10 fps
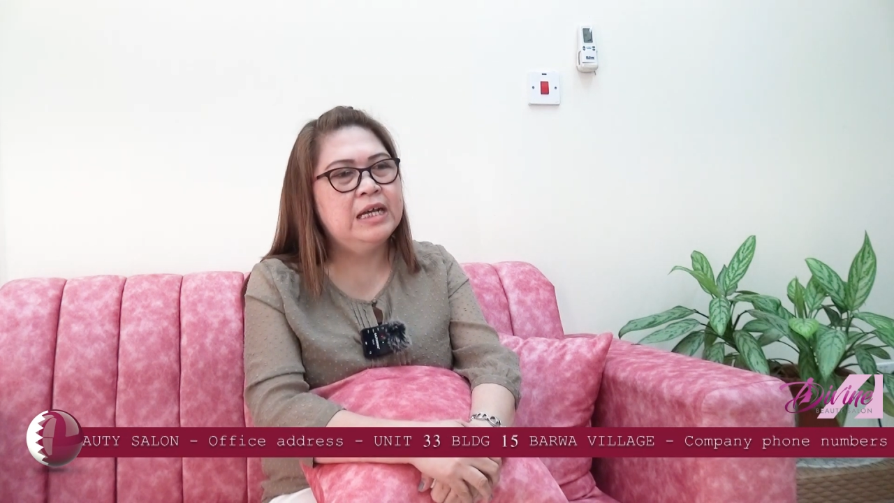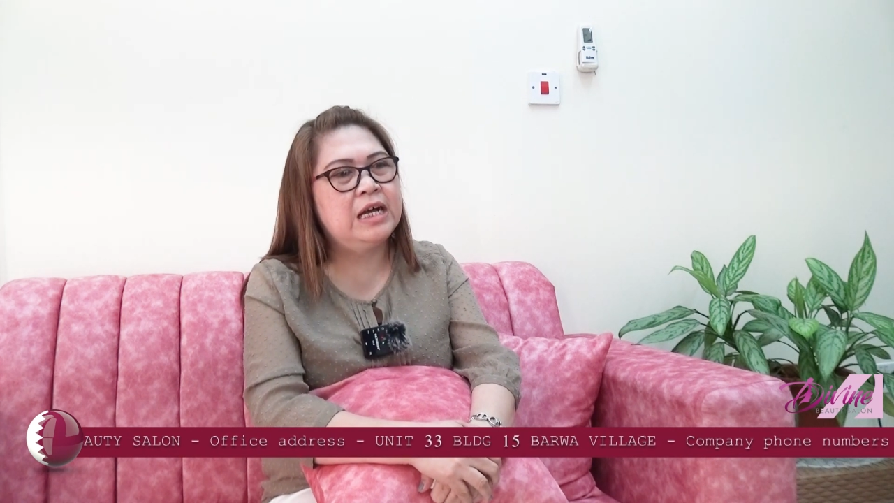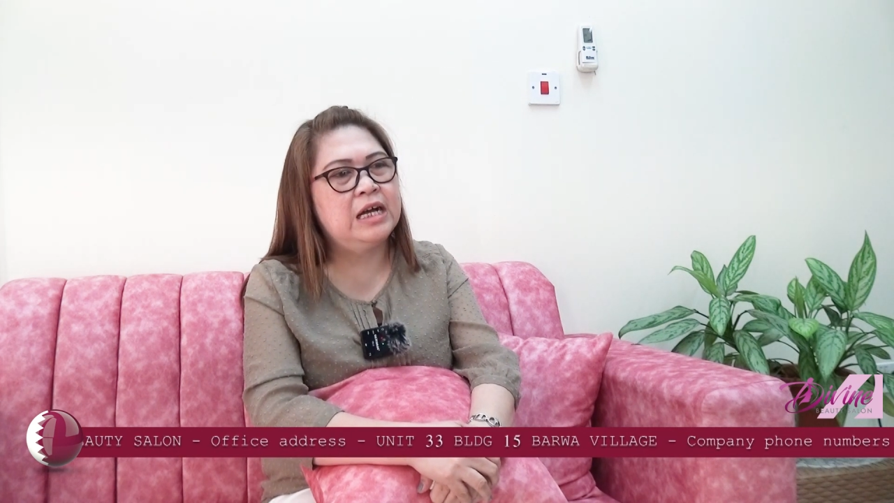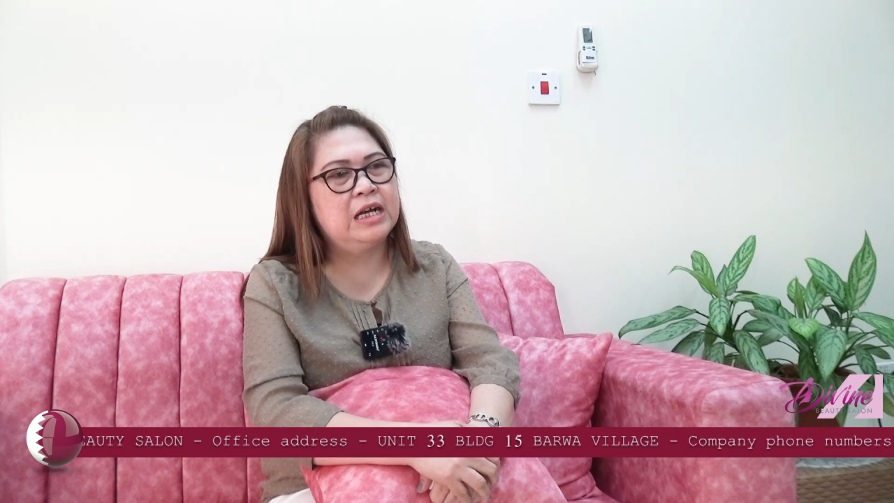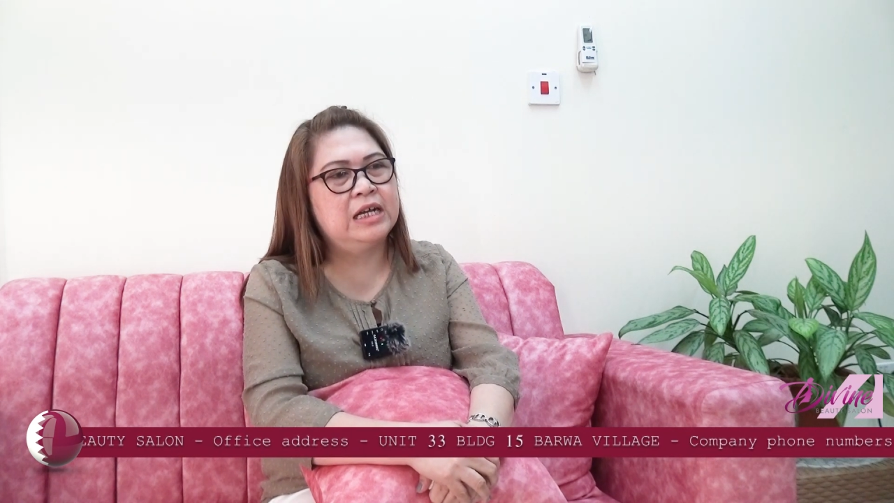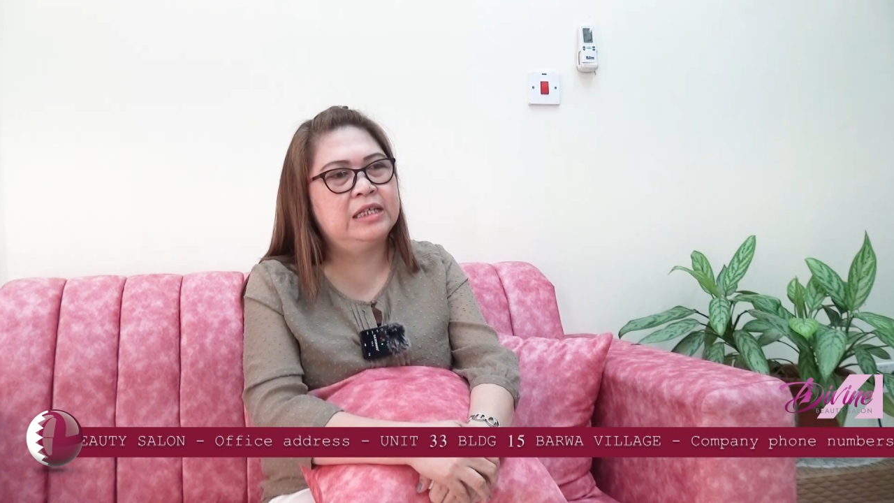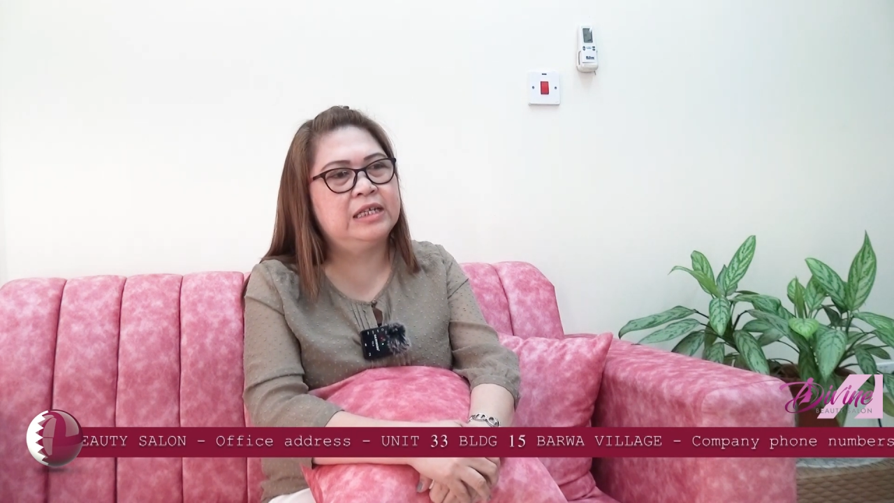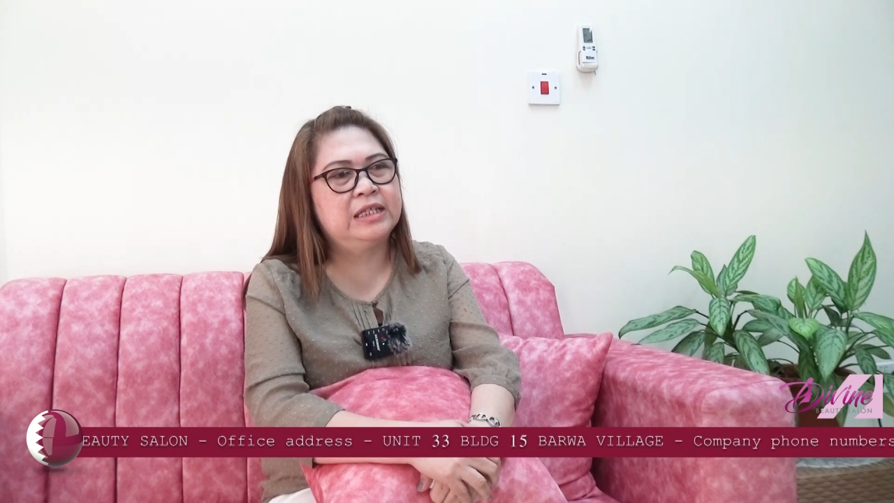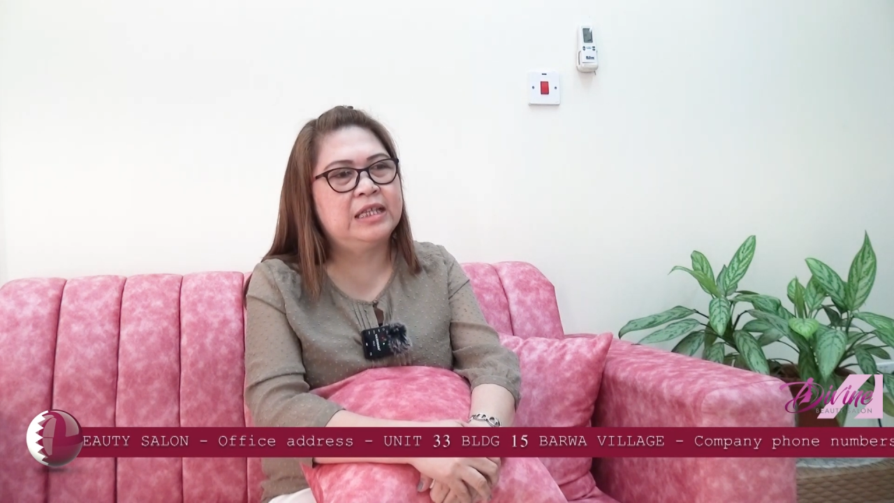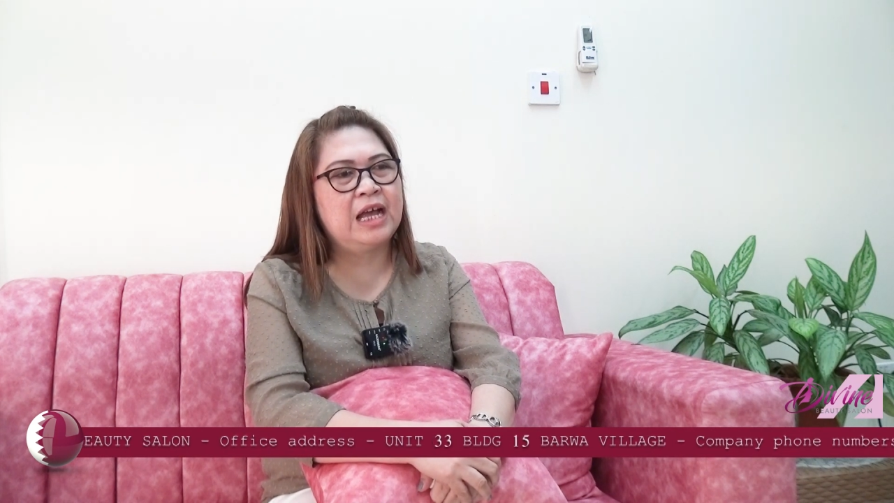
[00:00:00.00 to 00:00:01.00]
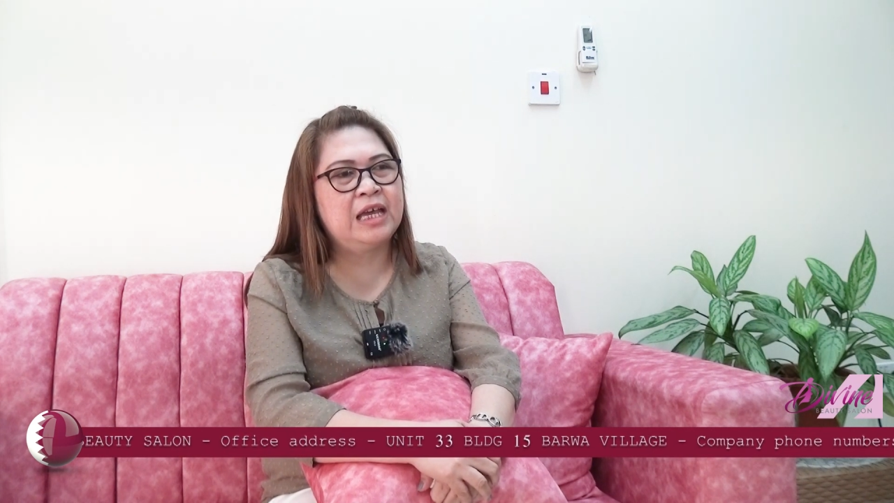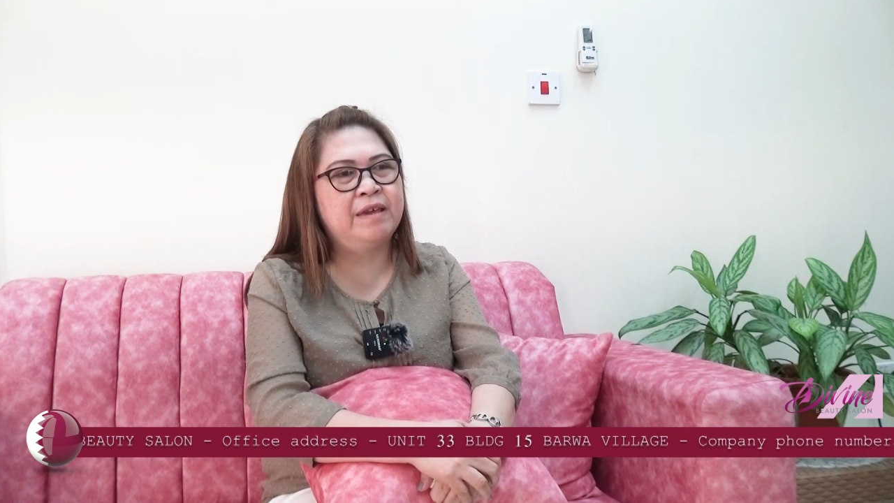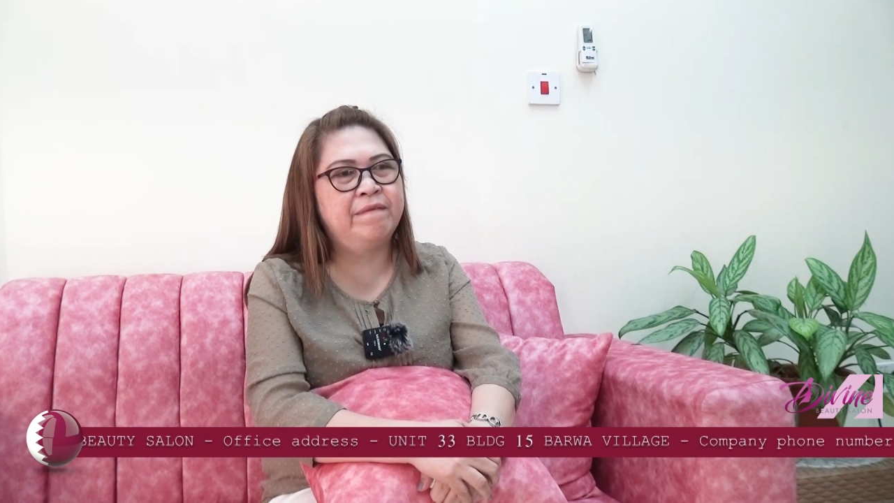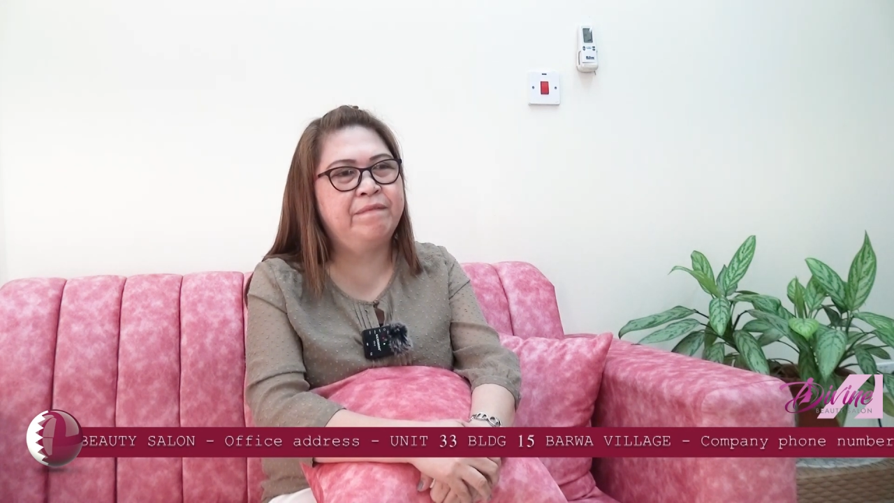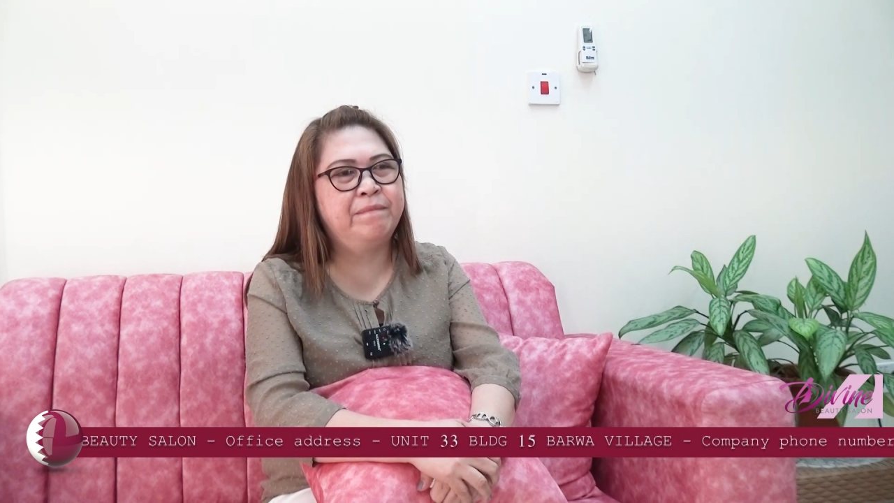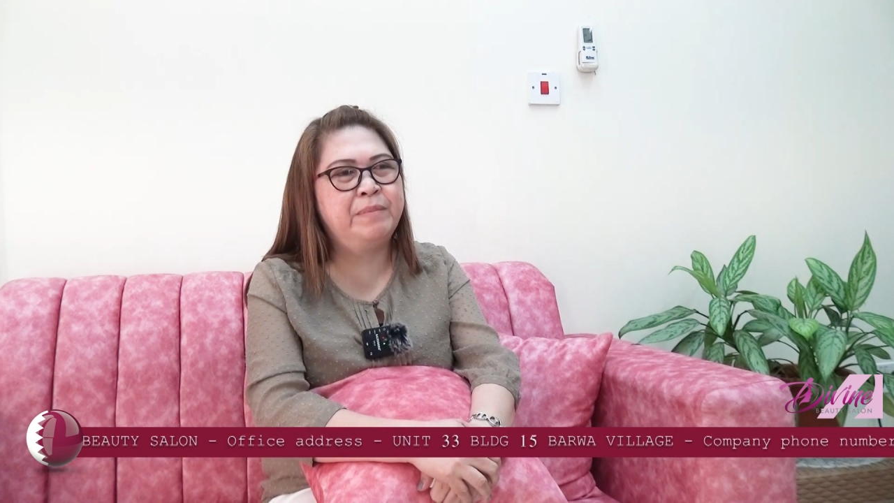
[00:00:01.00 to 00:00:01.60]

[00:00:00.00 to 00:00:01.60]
uh, that I've